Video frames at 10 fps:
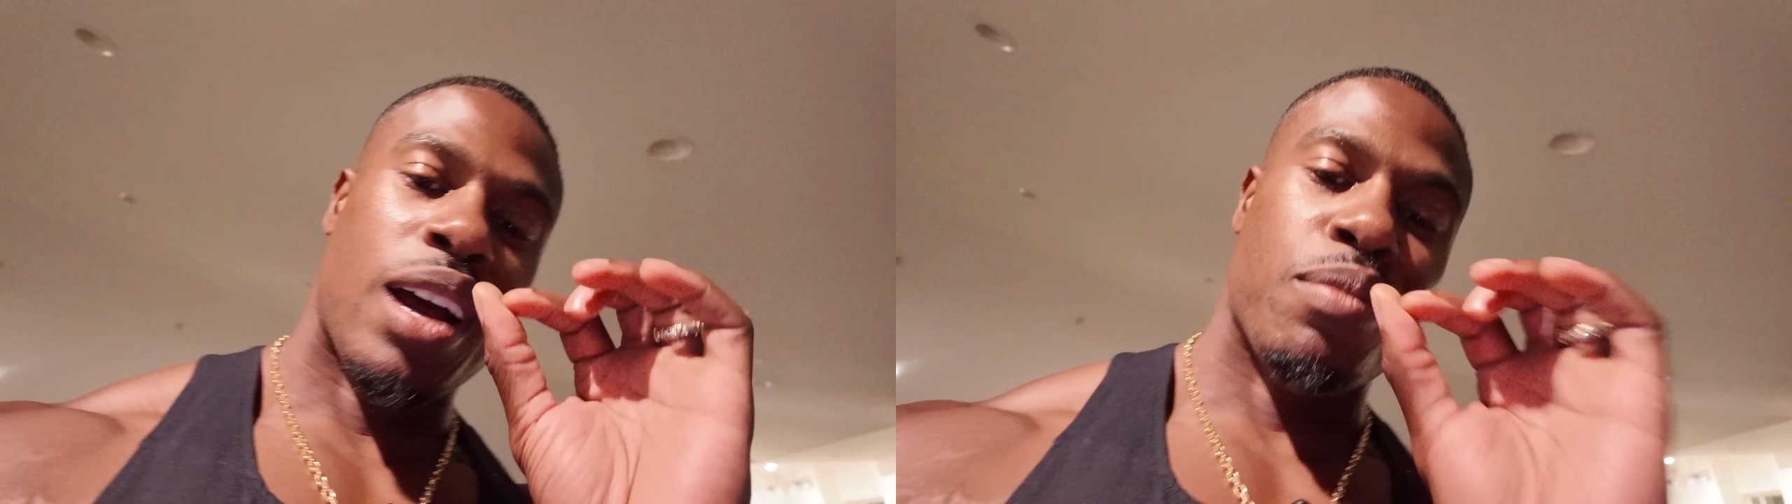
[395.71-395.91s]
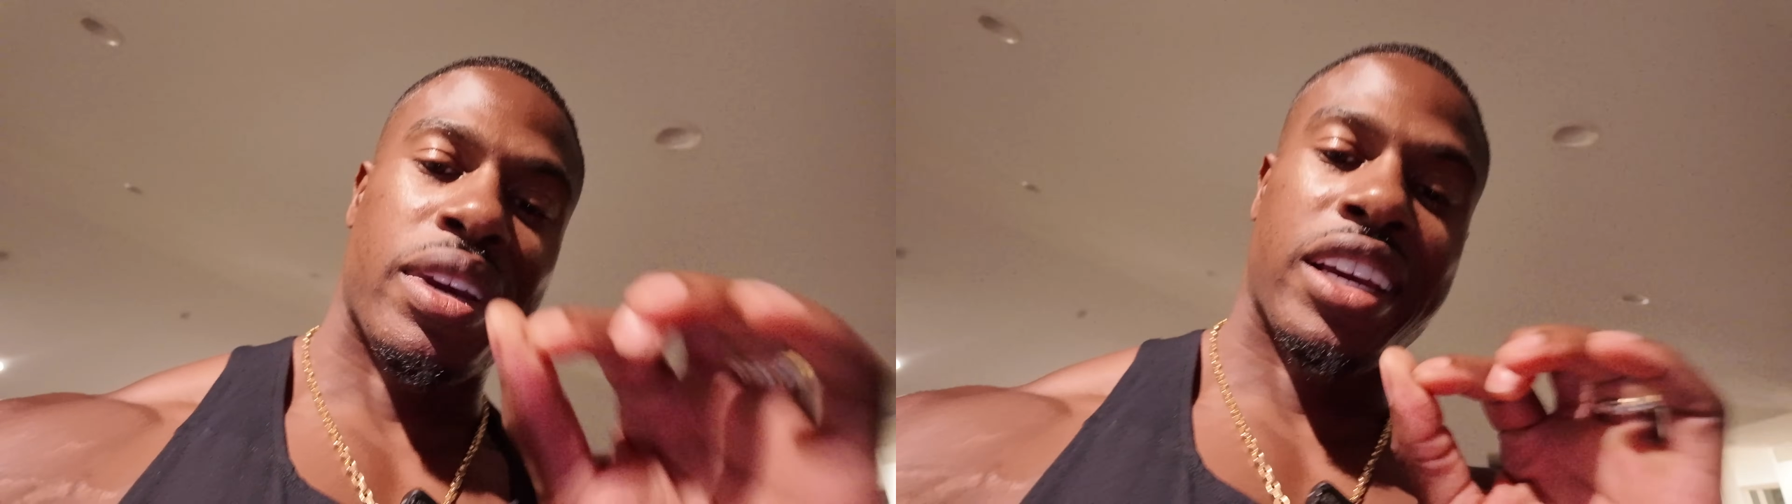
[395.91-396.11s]

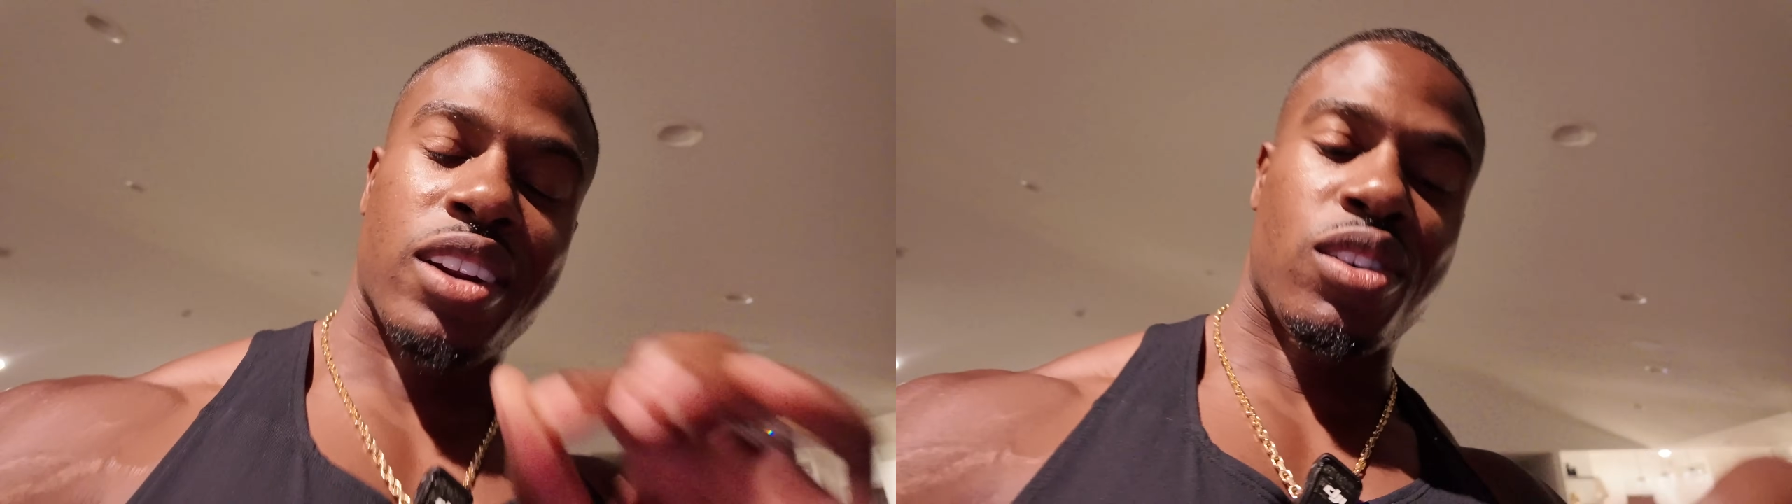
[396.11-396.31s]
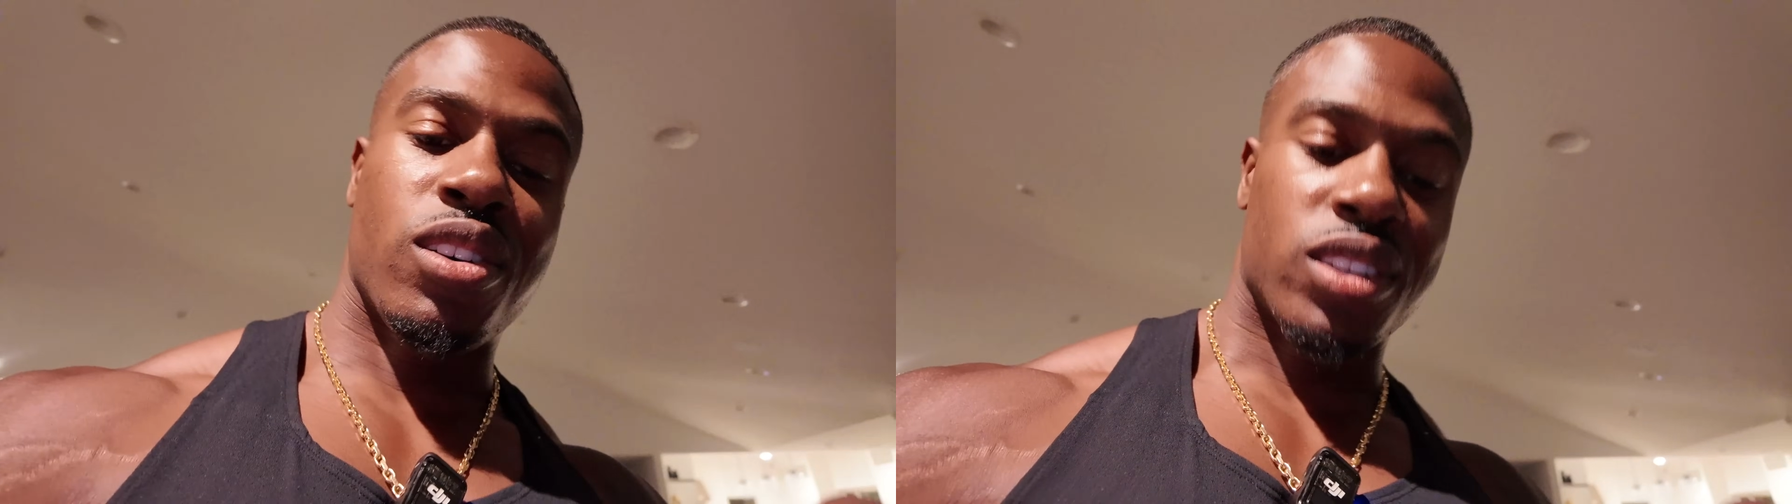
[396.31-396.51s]
I'm making
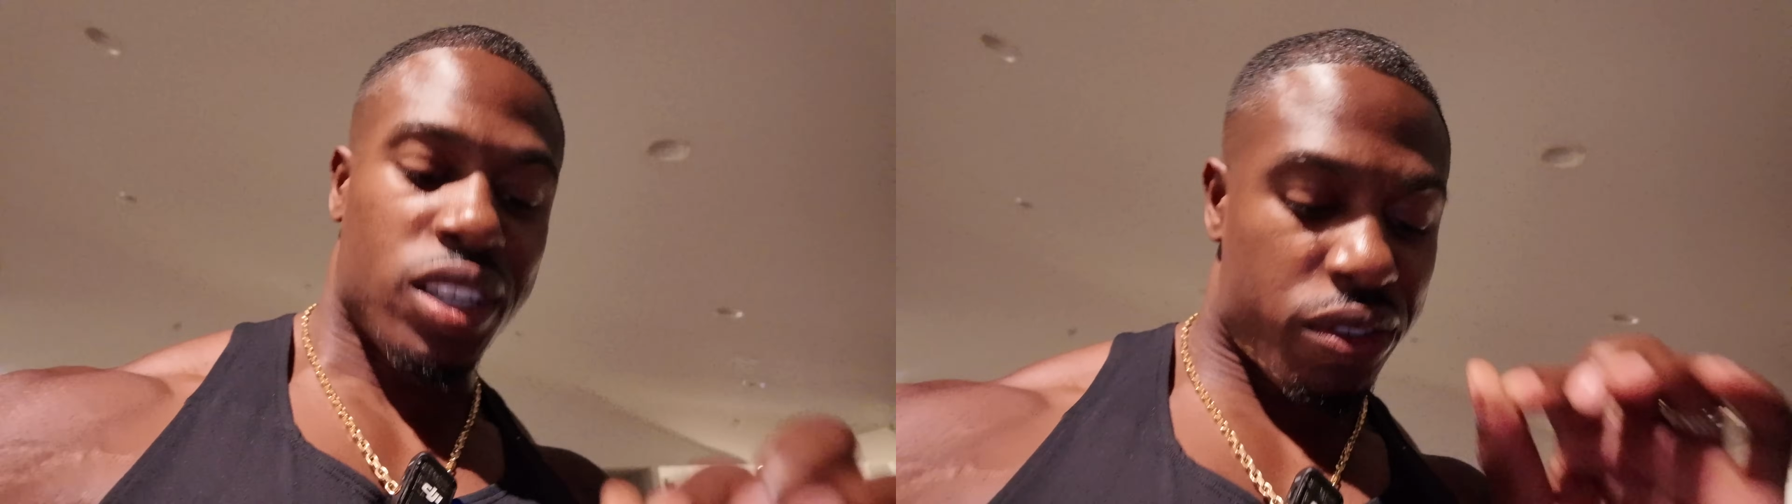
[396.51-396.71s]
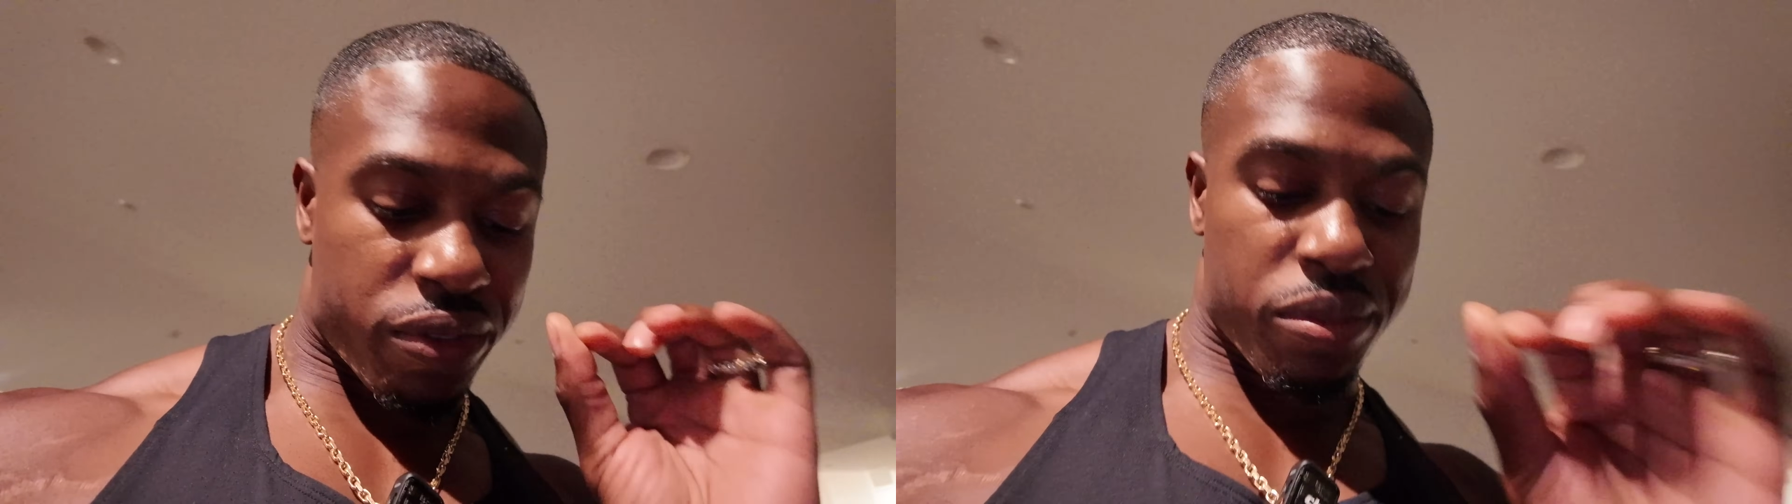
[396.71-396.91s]
a
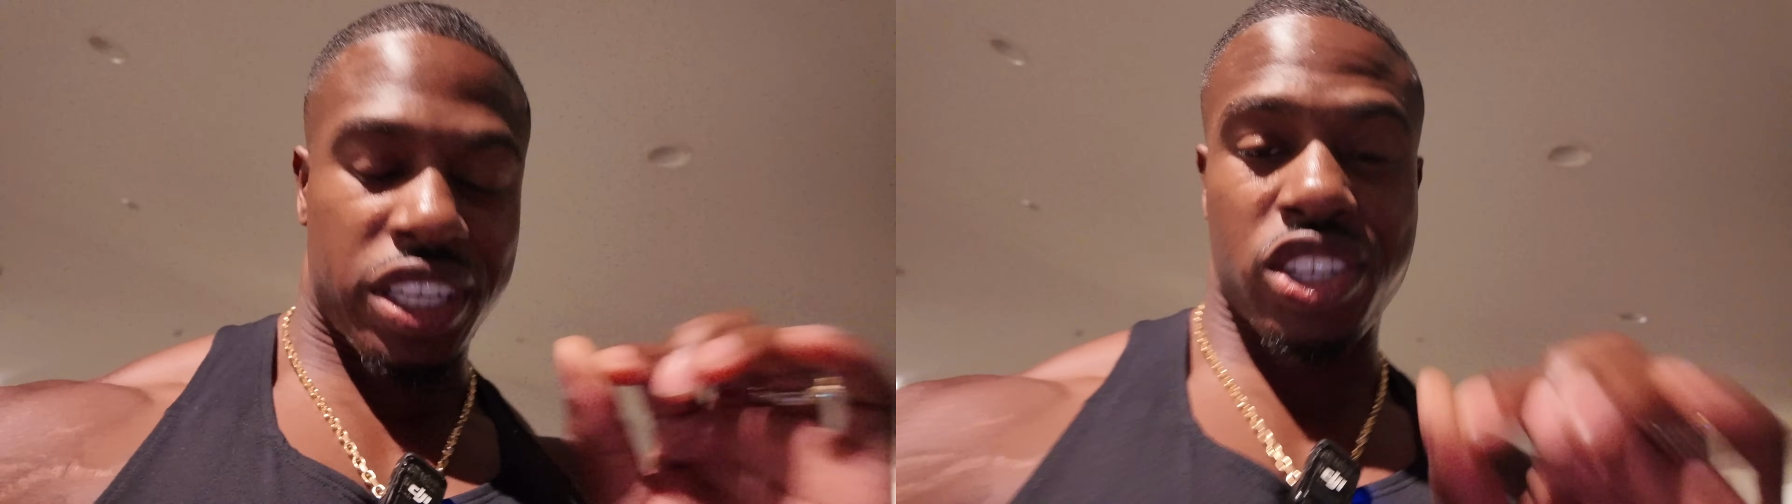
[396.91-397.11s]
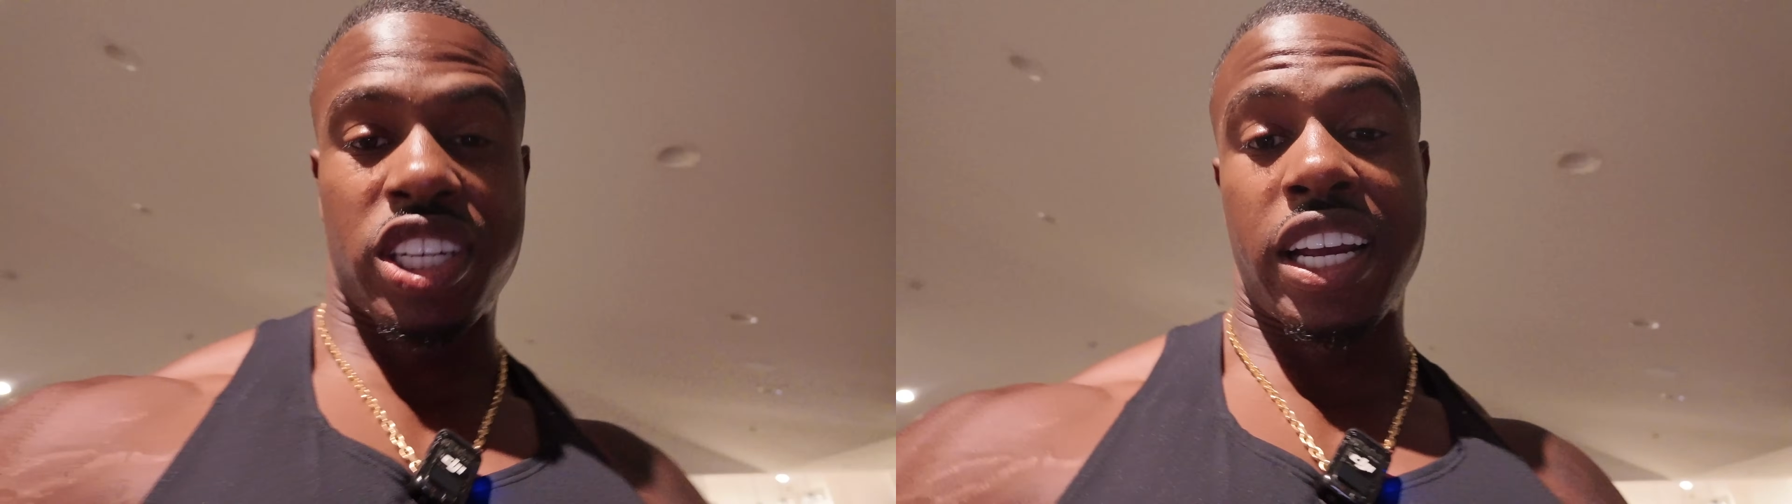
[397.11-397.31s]
cocktail for me
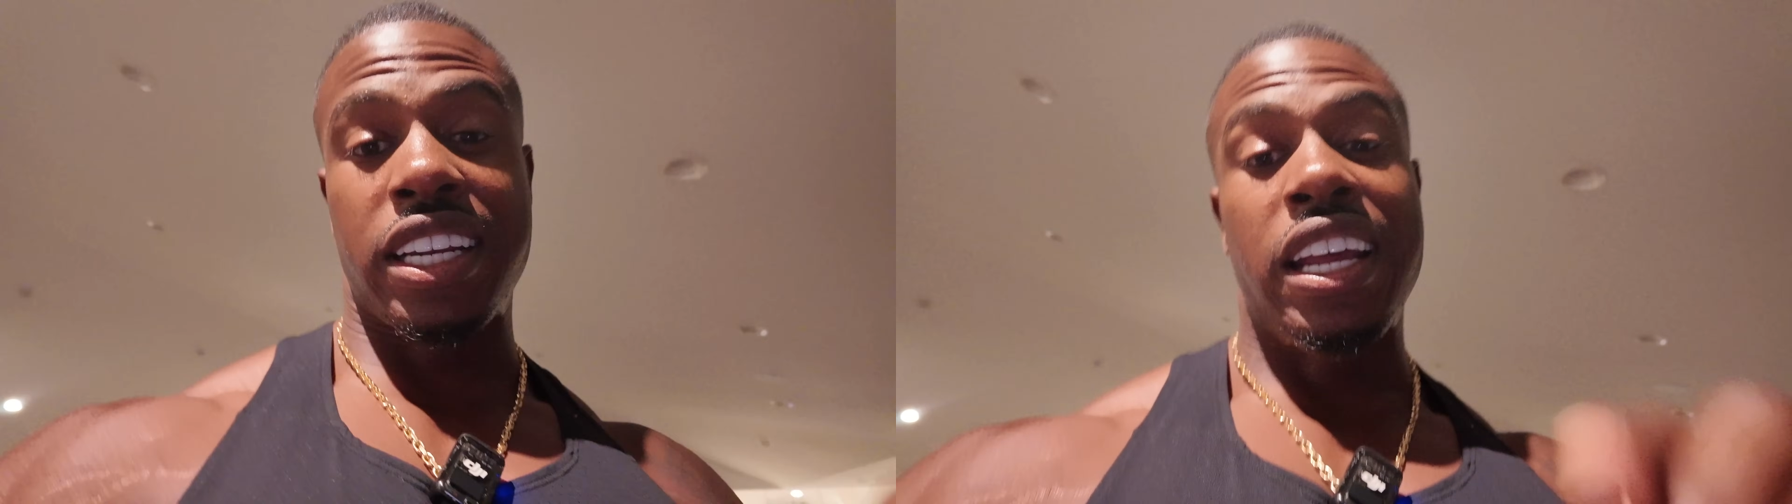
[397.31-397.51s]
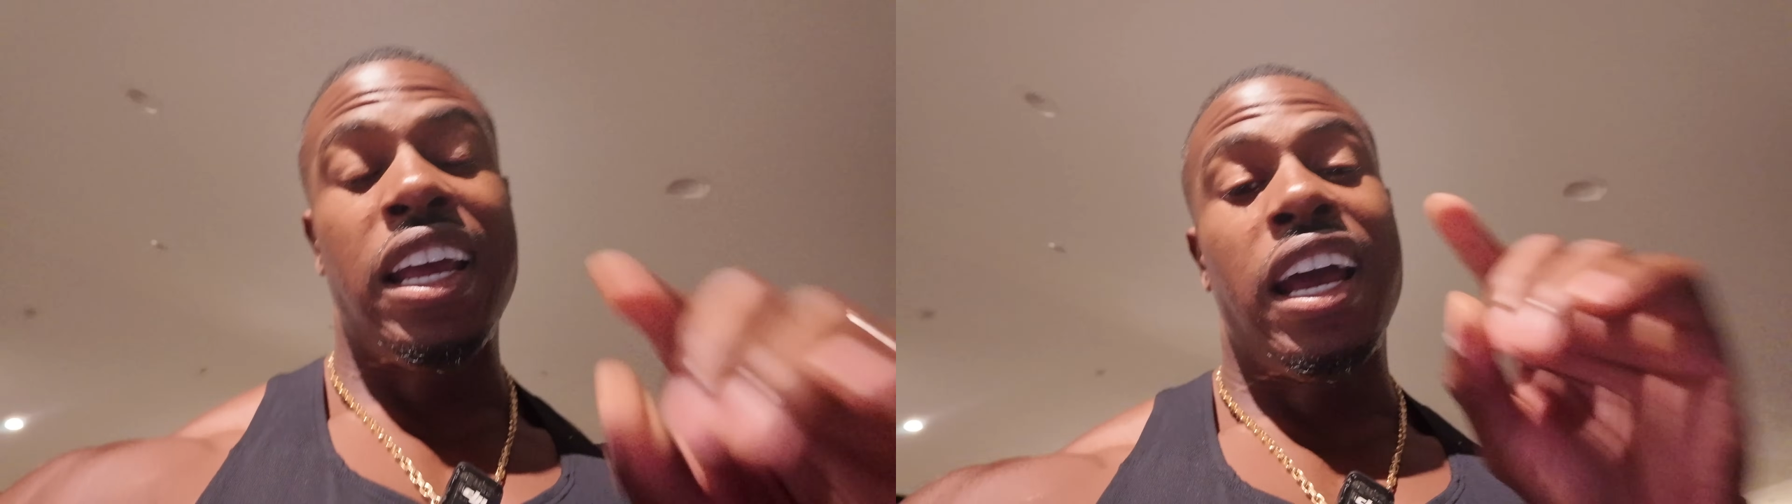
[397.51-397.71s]
and Shan,